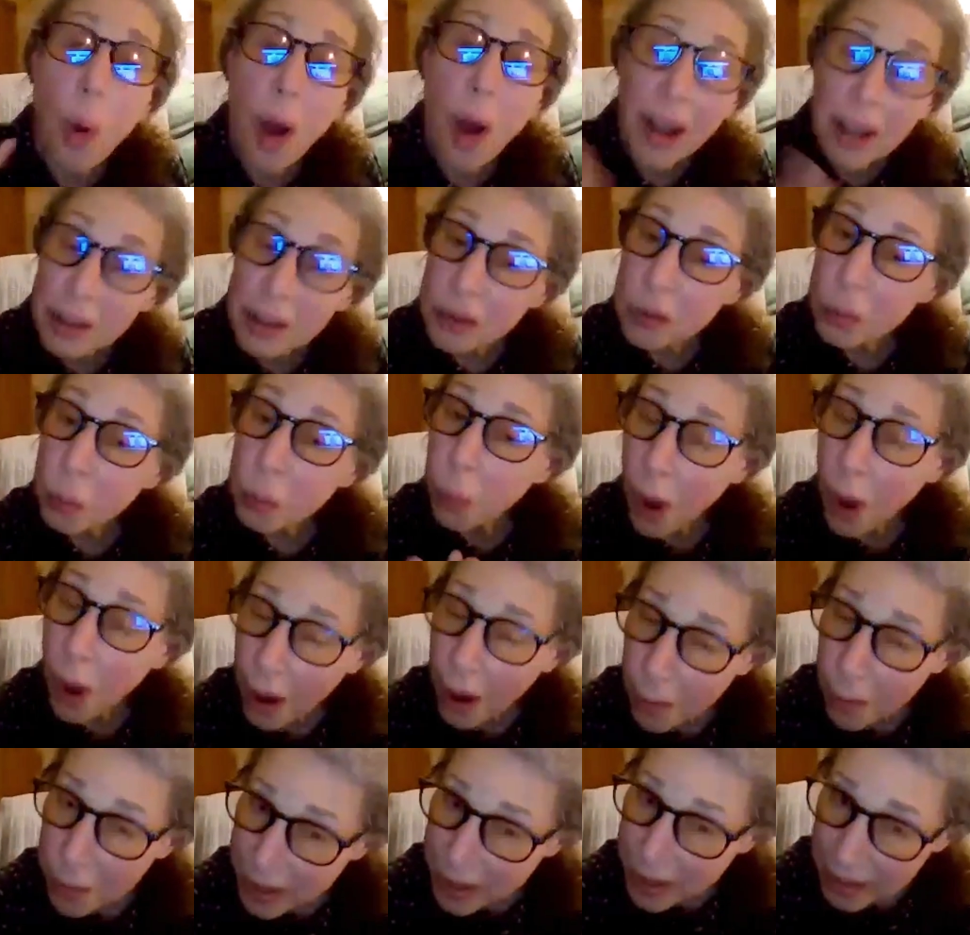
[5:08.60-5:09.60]
was
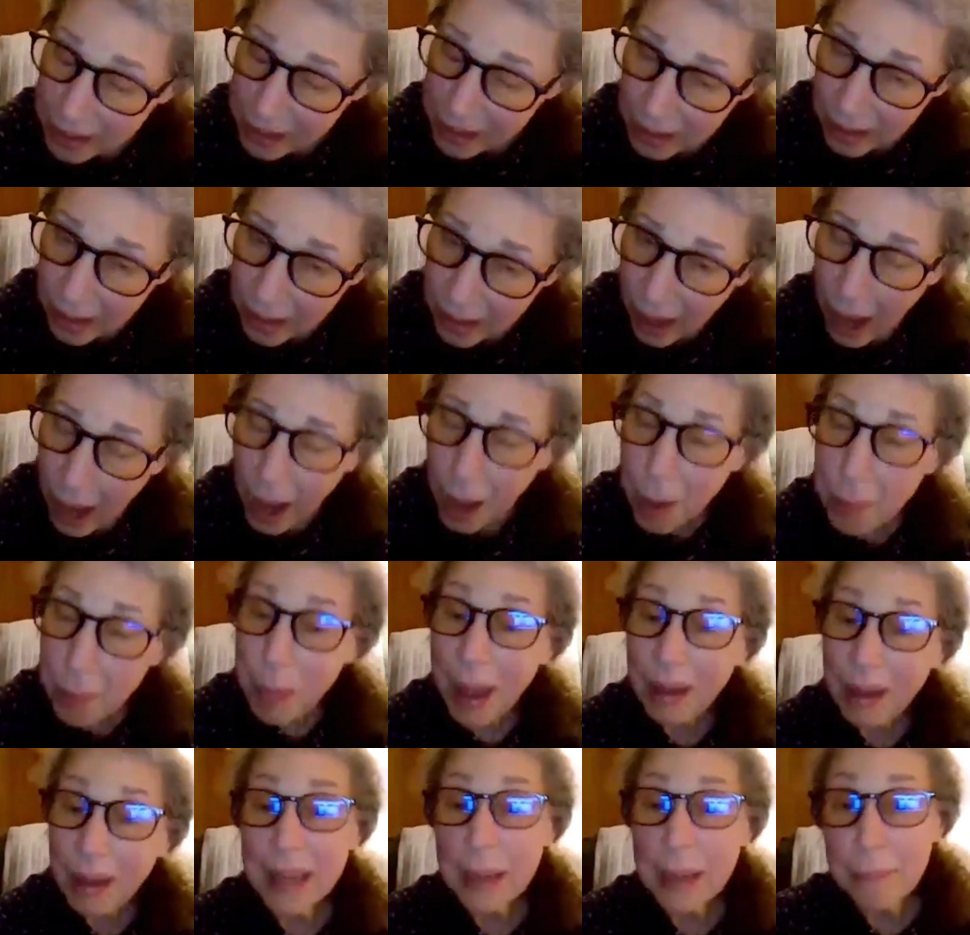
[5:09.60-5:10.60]
worried
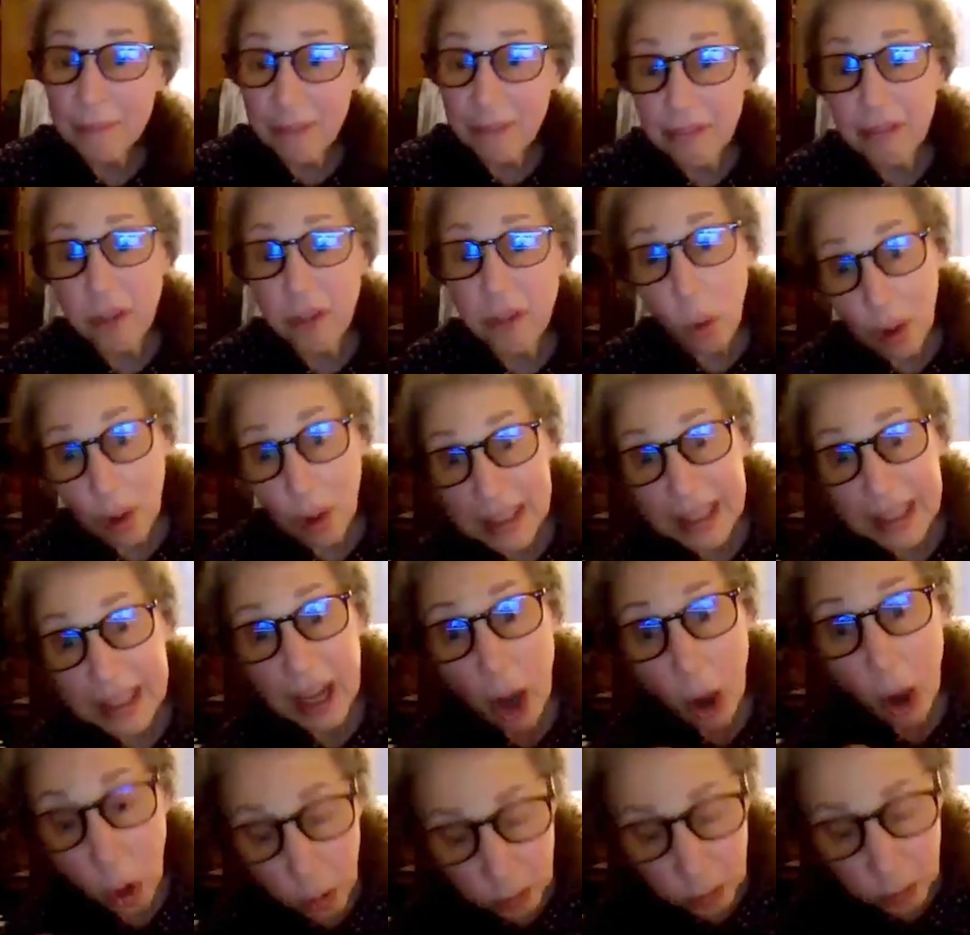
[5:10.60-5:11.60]
about him
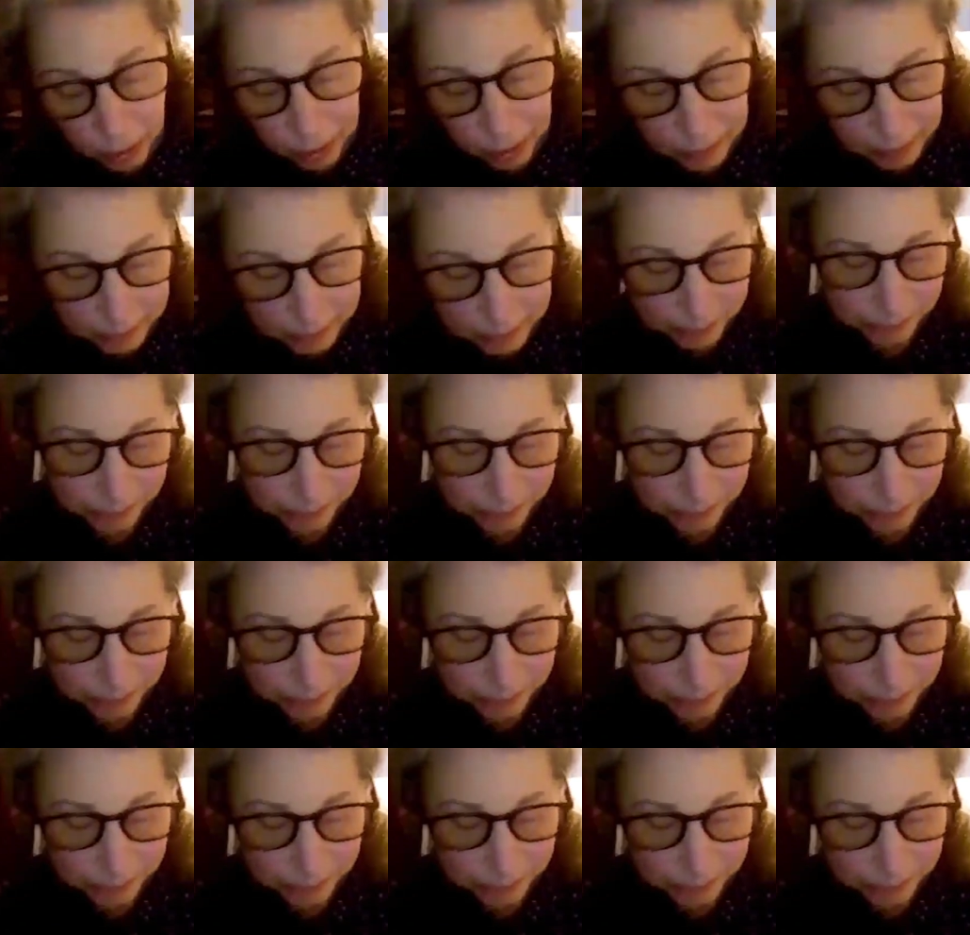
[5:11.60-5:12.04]
falling over.